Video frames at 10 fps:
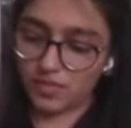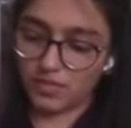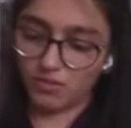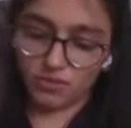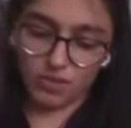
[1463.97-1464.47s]

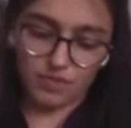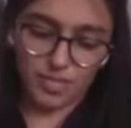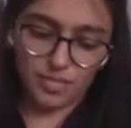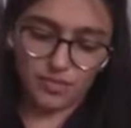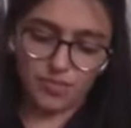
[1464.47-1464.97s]
No, not
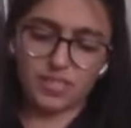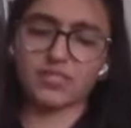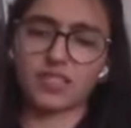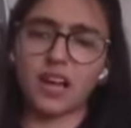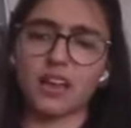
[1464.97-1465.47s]
mentioned, but
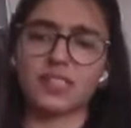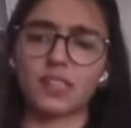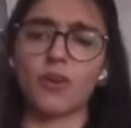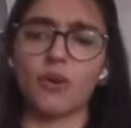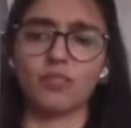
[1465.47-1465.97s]
this lasts
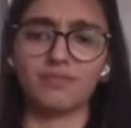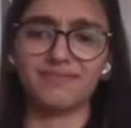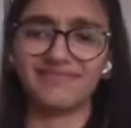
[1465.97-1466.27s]
long.